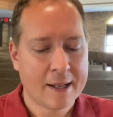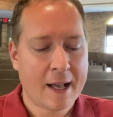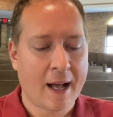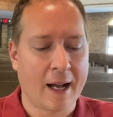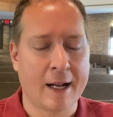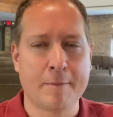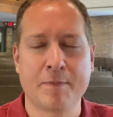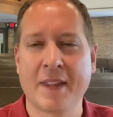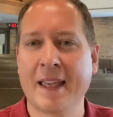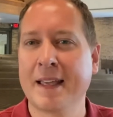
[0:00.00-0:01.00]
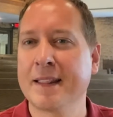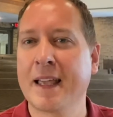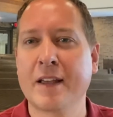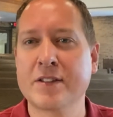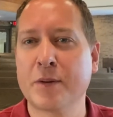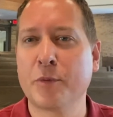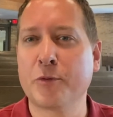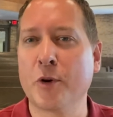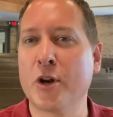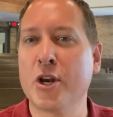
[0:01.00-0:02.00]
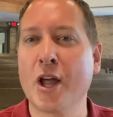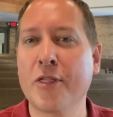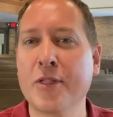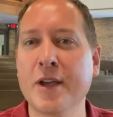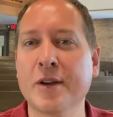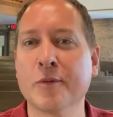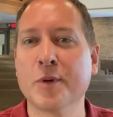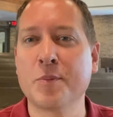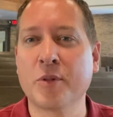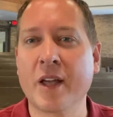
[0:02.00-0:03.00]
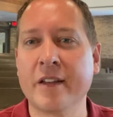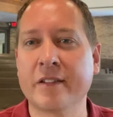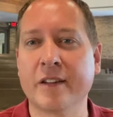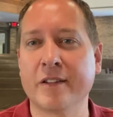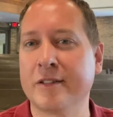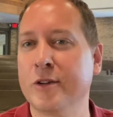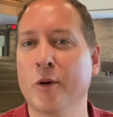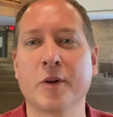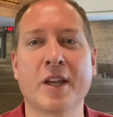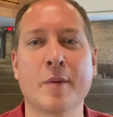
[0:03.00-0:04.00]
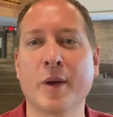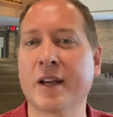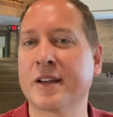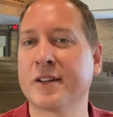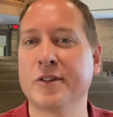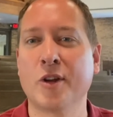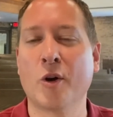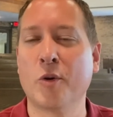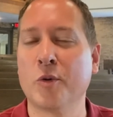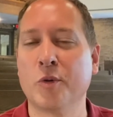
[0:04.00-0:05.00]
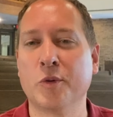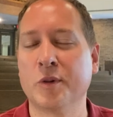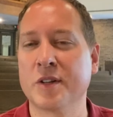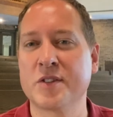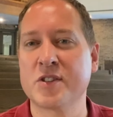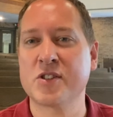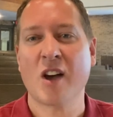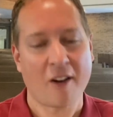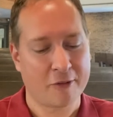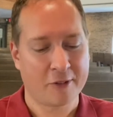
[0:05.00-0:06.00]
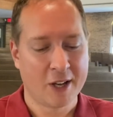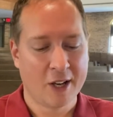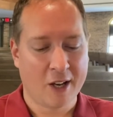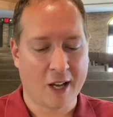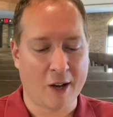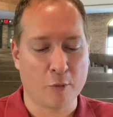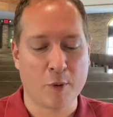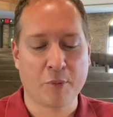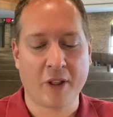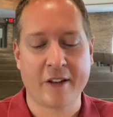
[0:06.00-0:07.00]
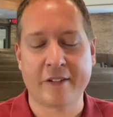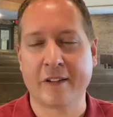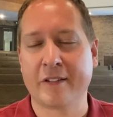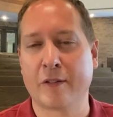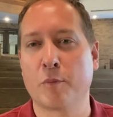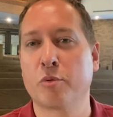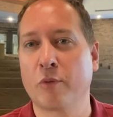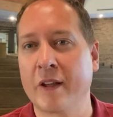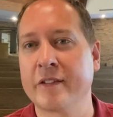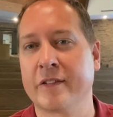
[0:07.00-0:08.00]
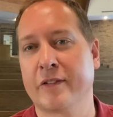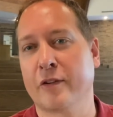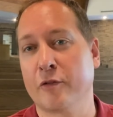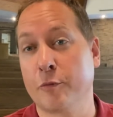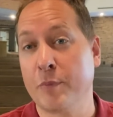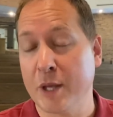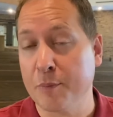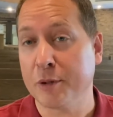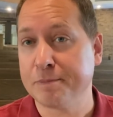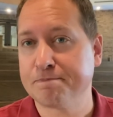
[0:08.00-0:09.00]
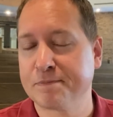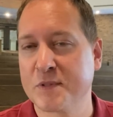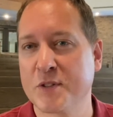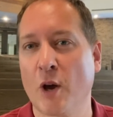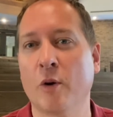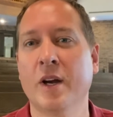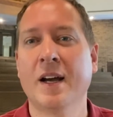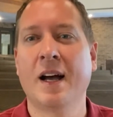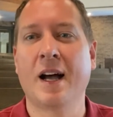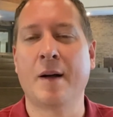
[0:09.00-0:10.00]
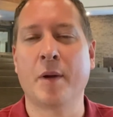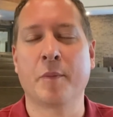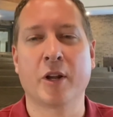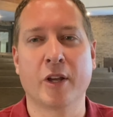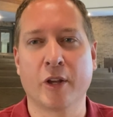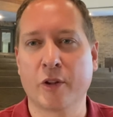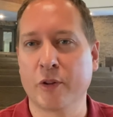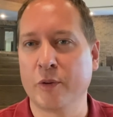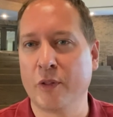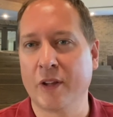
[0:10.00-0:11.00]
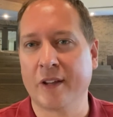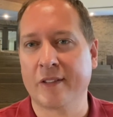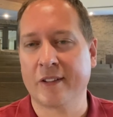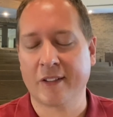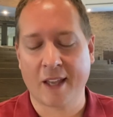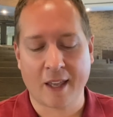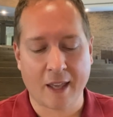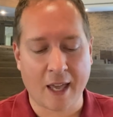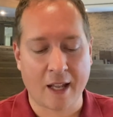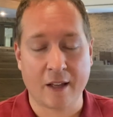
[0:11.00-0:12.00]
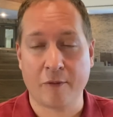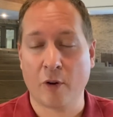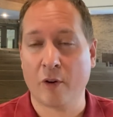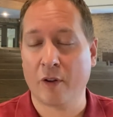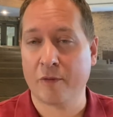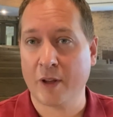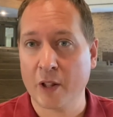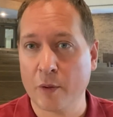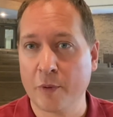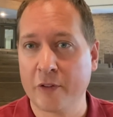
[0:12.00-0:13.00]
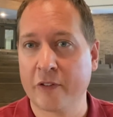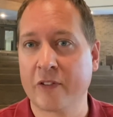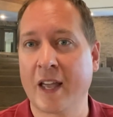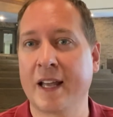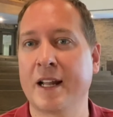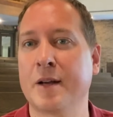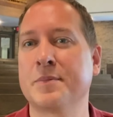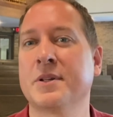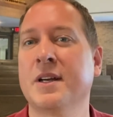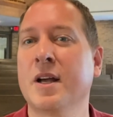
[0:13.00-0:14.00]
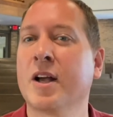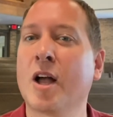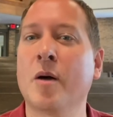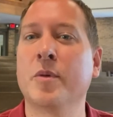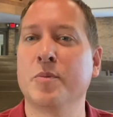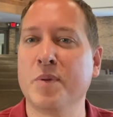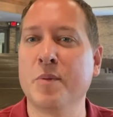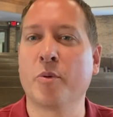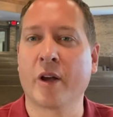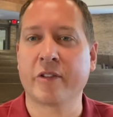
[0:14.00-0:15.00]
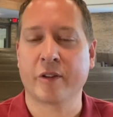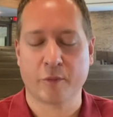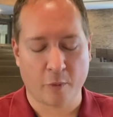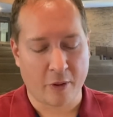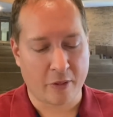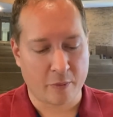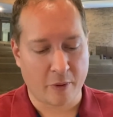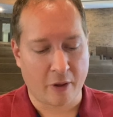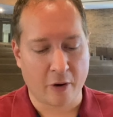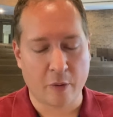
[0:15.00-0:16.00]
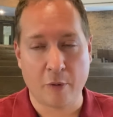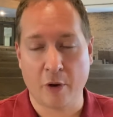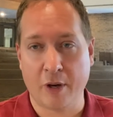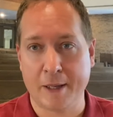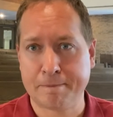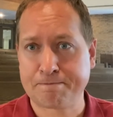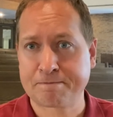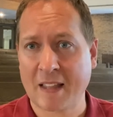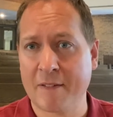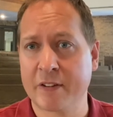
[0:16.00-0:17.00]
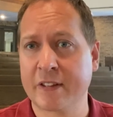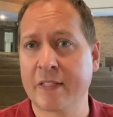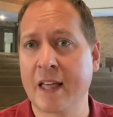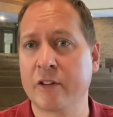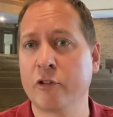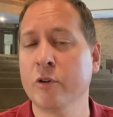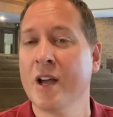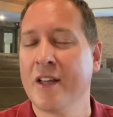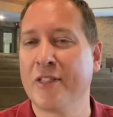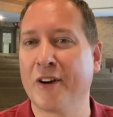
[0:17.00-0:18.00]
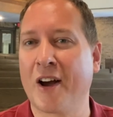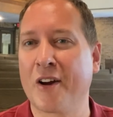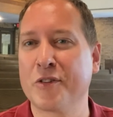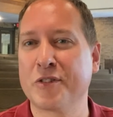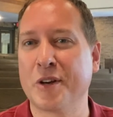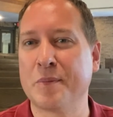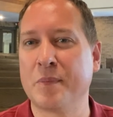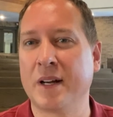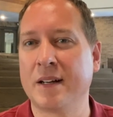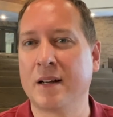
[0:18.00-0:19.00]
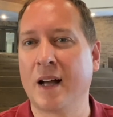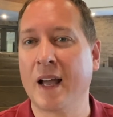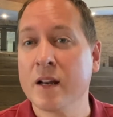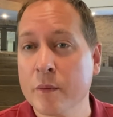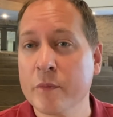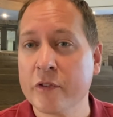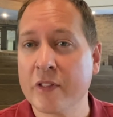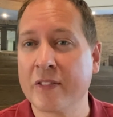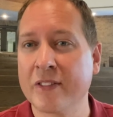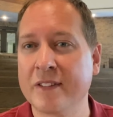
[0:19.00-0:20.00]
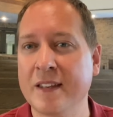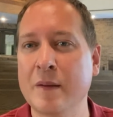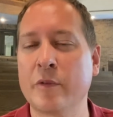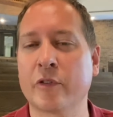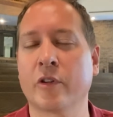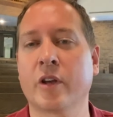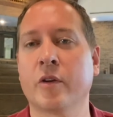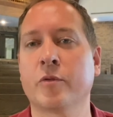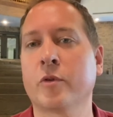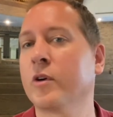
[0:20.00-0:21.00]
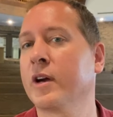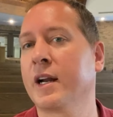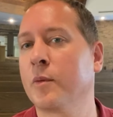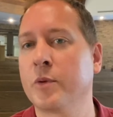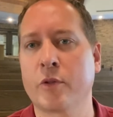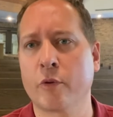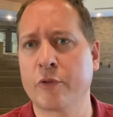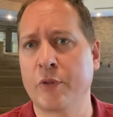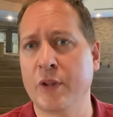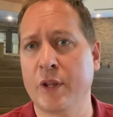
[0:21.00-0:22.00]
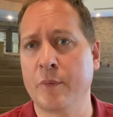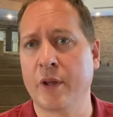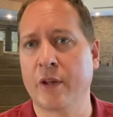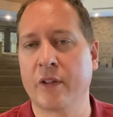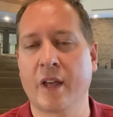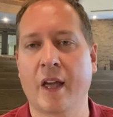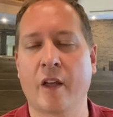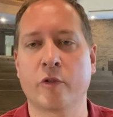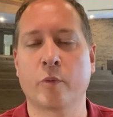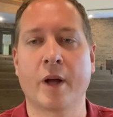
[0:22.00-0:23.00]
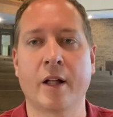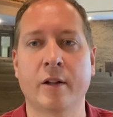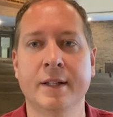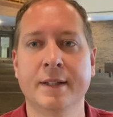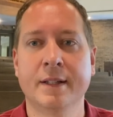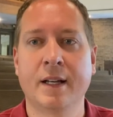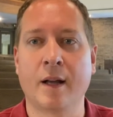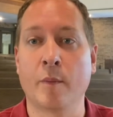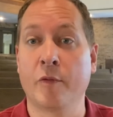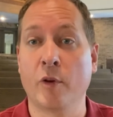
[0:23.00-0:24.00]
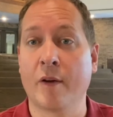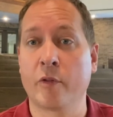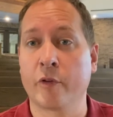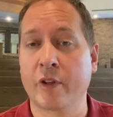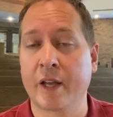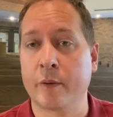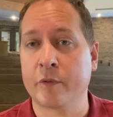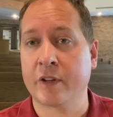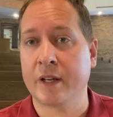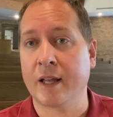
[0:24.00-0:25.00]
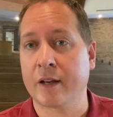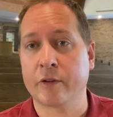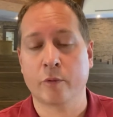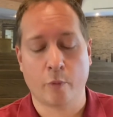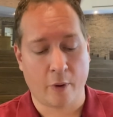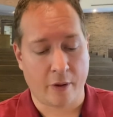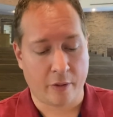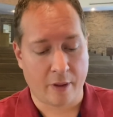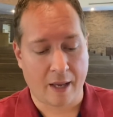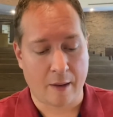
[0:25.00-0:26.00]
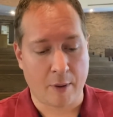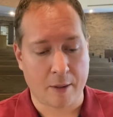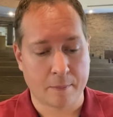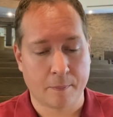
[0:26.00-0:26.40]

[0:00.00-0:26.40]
And like I said before, nothing replaces, no gimmick, no stuff replaces the presence of people. So I'm going to include the link again. If you're available to sign up, come and be present with our community. Having said that too, there are some items that the team is looking for, and I'll put those in the email as well. If you have those items, connect with Amy.